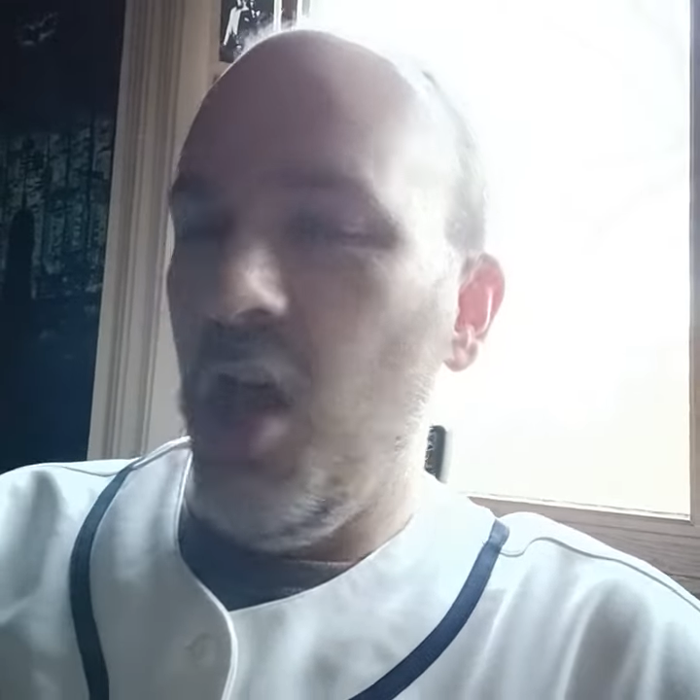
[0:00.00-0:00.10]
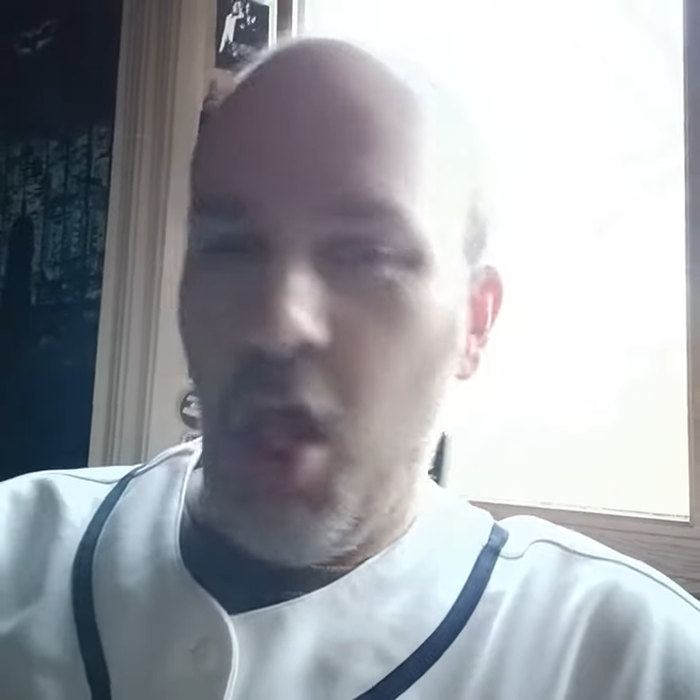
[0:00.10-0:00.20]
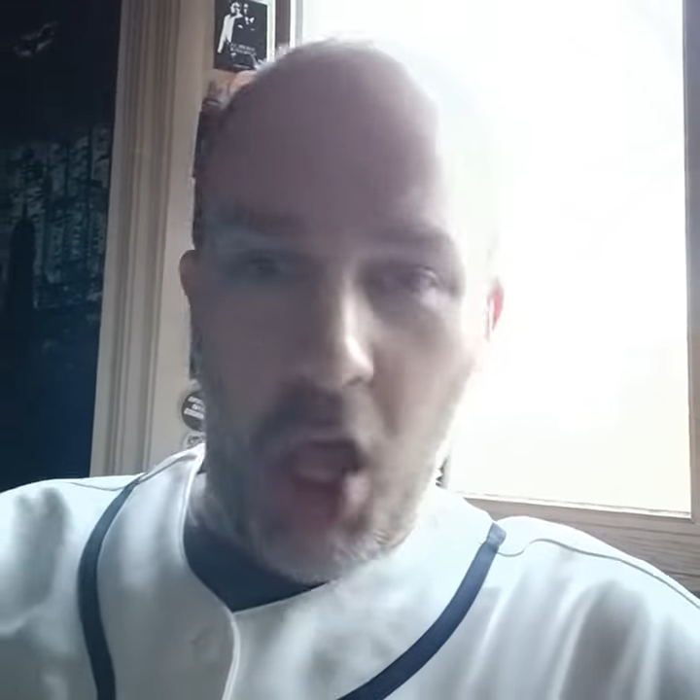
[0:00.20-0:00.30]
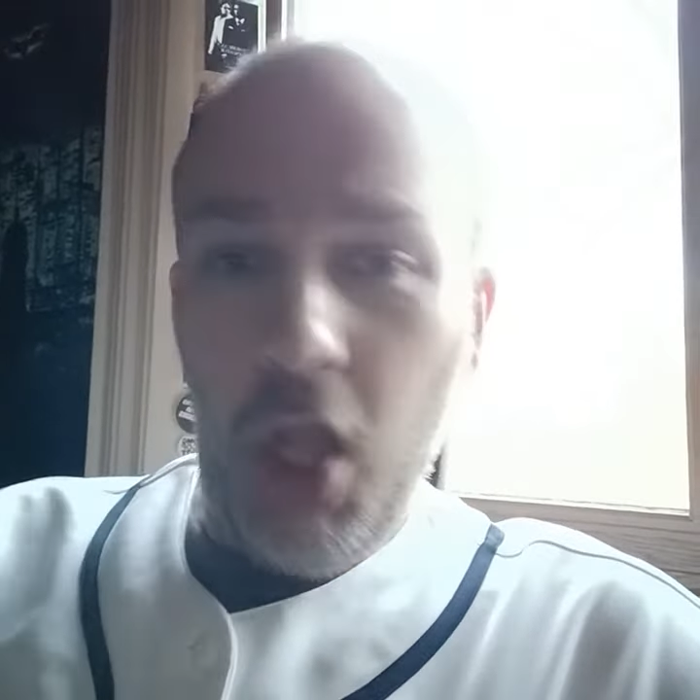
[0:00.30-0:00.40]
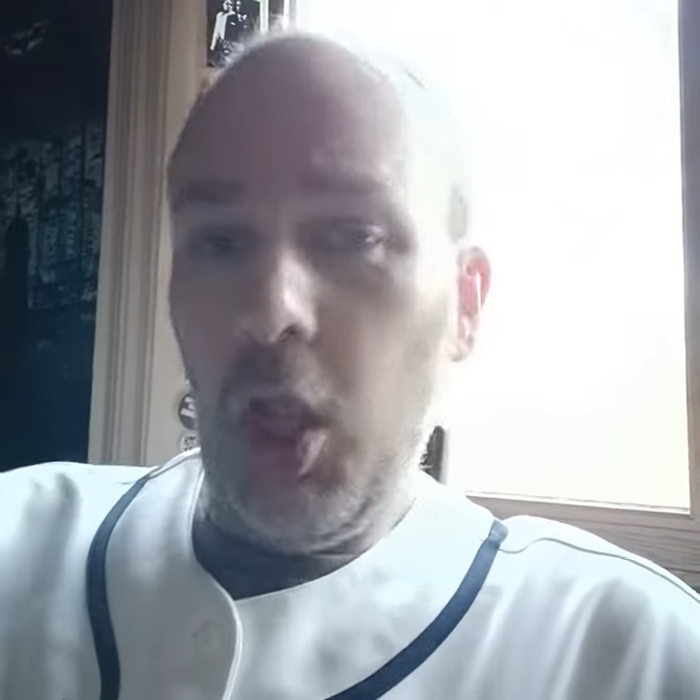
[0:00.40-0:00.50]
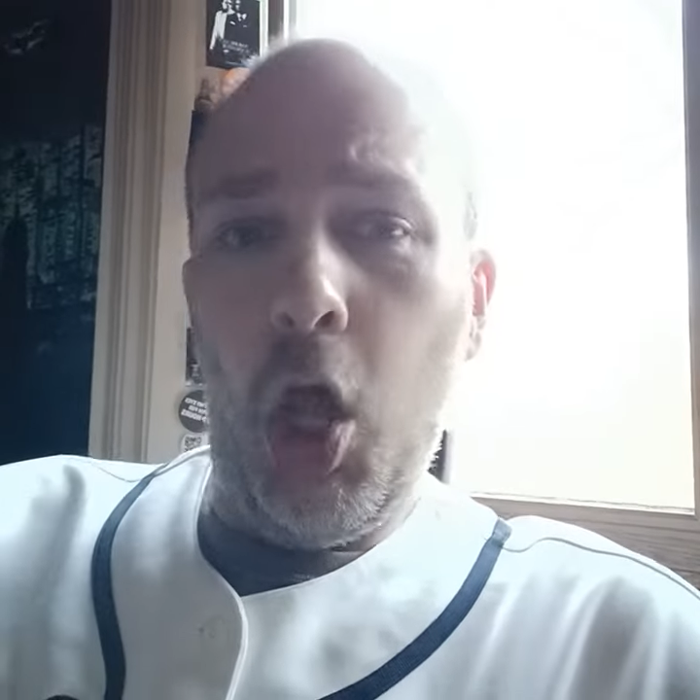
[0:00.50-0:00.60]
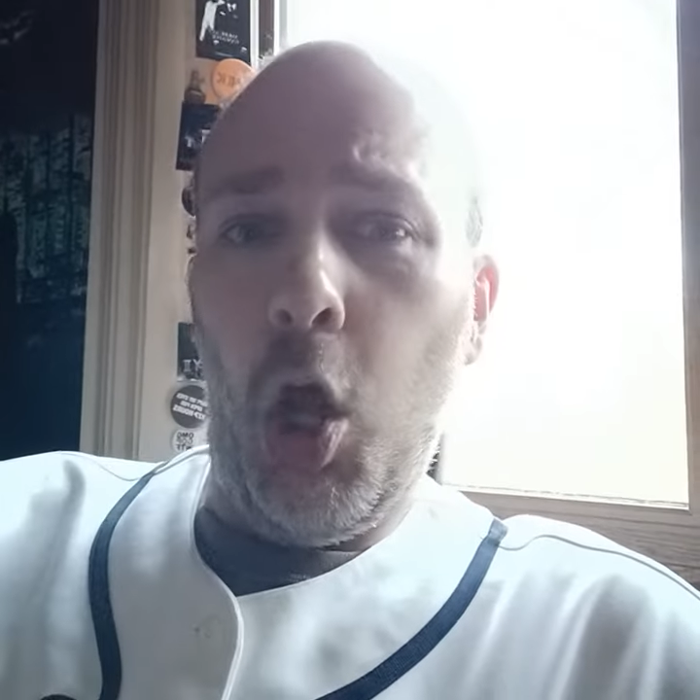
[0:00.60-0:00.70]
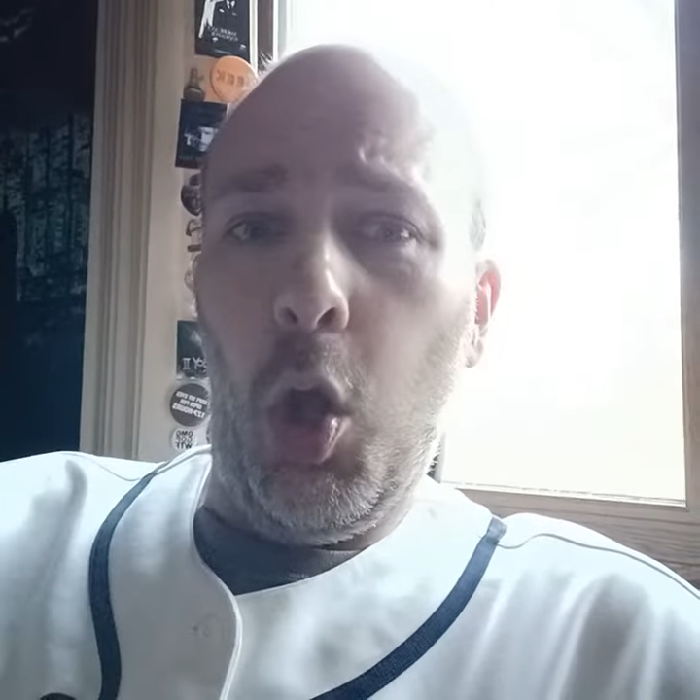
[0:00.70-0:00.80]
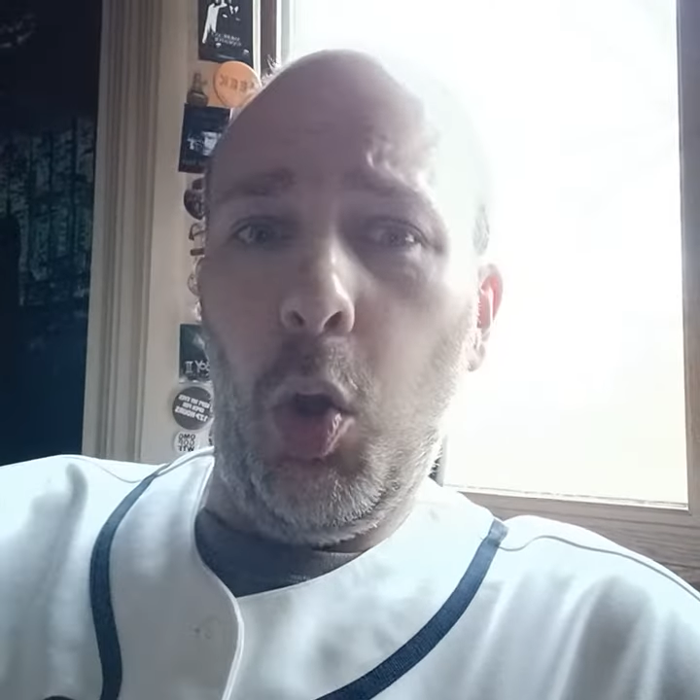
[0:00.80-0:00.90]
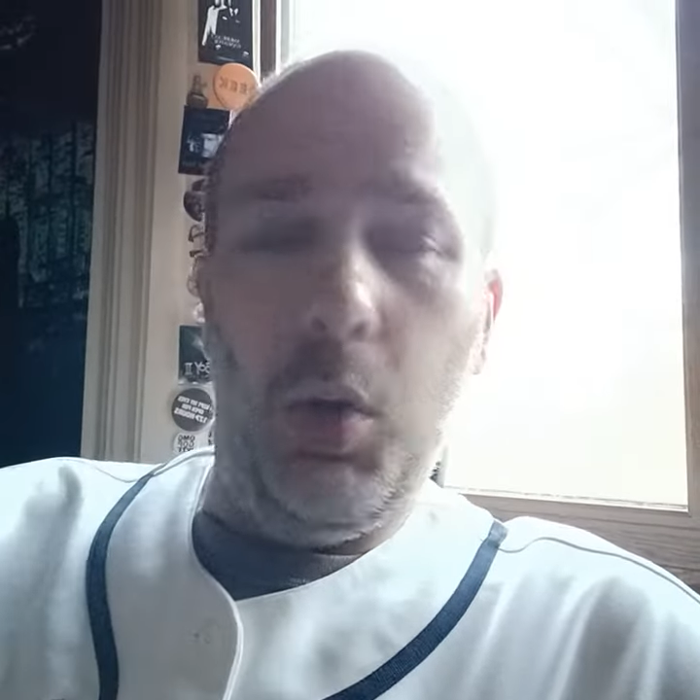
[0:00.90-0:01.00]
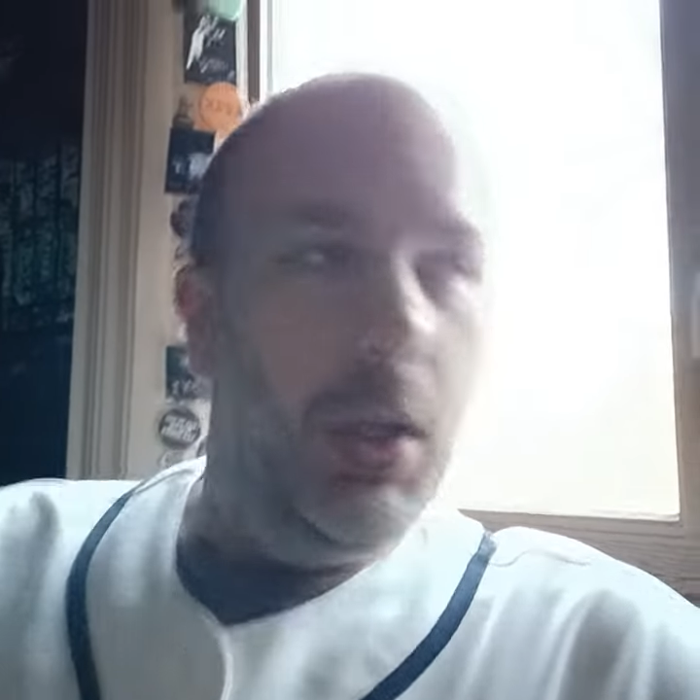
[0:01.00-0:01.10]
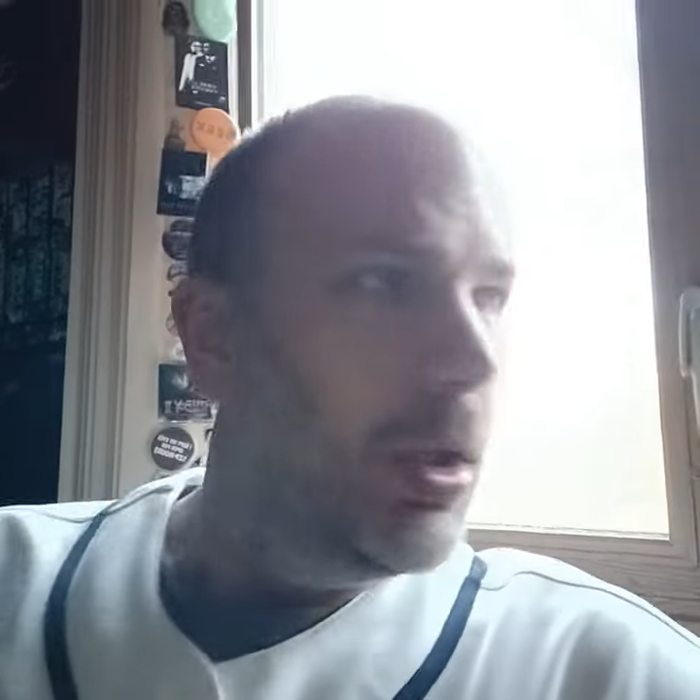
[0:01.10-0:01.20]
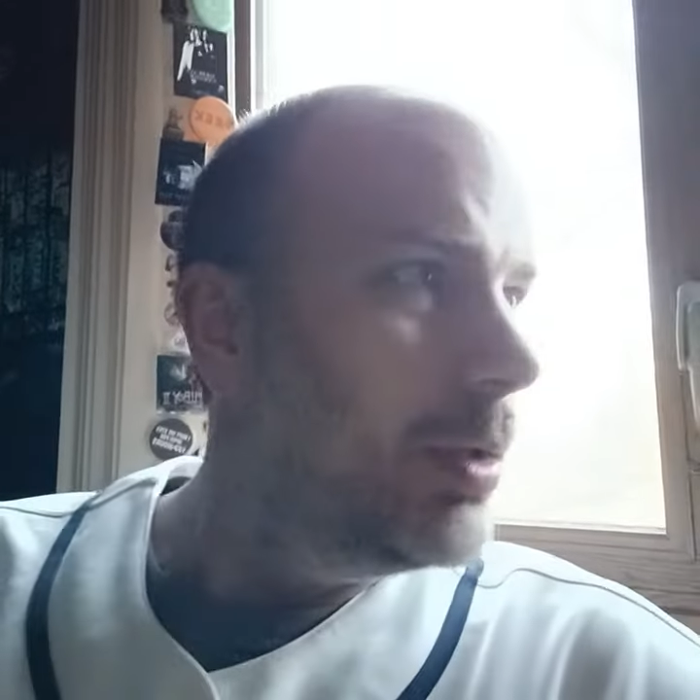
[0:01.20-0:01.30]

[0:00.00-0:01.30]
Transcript: hello,